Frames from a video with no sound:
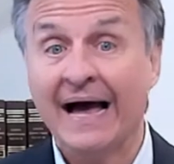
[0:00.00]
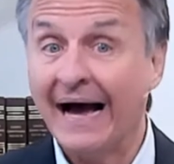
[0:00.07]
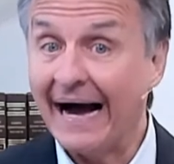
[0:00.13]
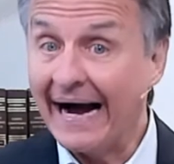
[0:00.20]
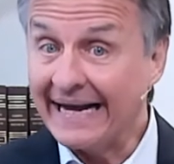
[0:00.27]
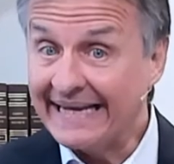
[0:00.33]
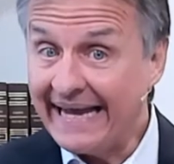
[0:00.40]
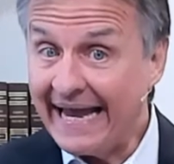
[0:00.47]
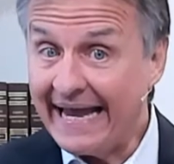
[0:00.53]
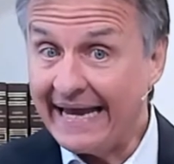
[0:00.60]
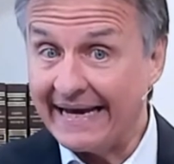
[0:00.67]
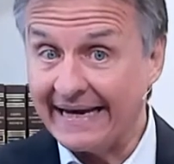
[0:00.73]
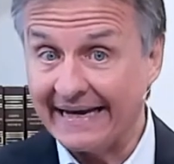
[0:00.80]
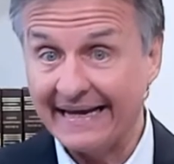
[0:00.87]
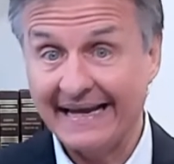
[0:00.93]

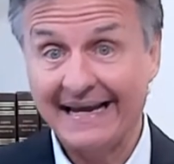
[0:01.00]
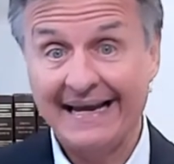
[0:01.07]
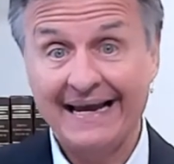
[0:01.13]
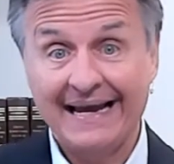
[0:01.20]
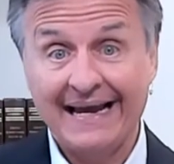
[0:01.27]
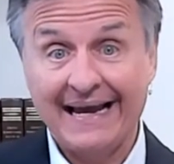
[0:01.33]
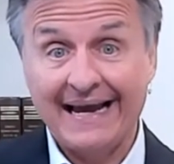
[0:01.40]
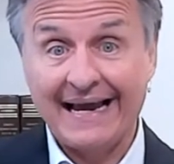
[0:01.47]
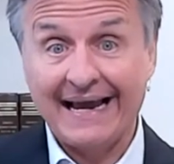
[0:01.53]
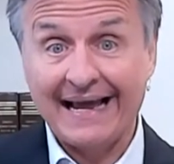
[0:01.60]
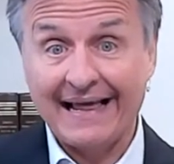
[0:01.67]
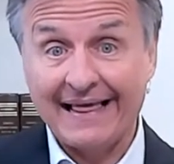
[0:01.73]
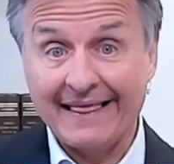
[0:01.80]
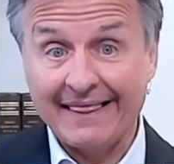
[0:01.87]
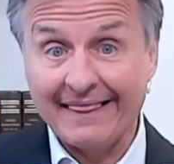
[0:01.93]
Again,
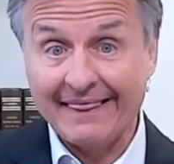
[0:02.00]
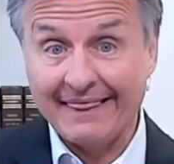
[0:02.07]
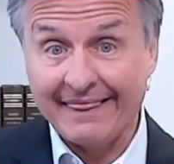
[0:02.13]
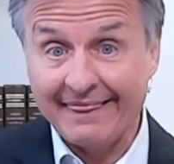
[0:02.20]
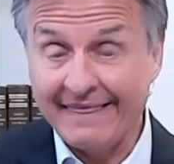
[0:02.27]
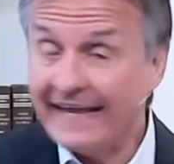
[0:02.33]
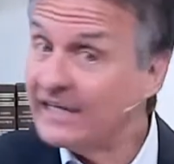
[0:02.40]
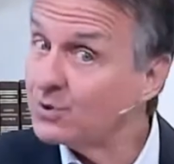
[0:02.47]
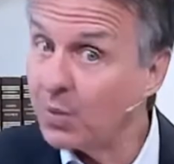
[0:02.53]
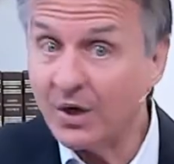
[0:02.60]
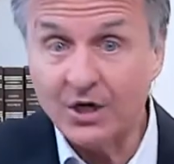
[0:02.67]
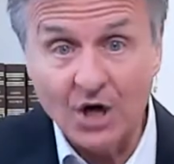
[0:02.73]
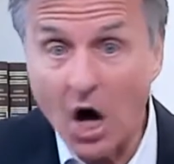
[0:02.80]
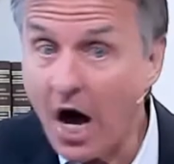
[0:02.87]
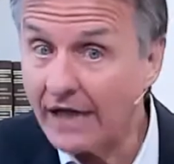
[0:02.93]
these were
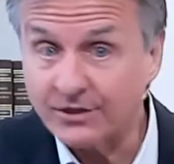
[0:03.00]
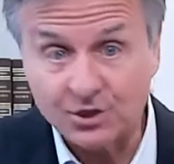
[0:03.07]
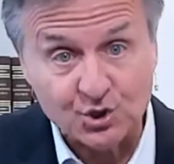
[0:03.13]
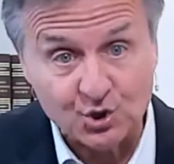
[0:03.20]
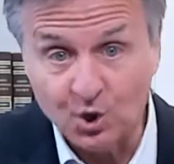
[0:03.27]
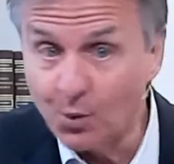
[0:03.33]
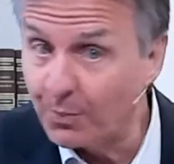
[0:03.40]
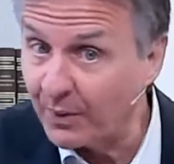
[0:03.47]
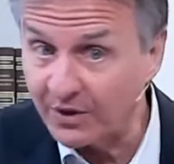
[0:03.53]
not super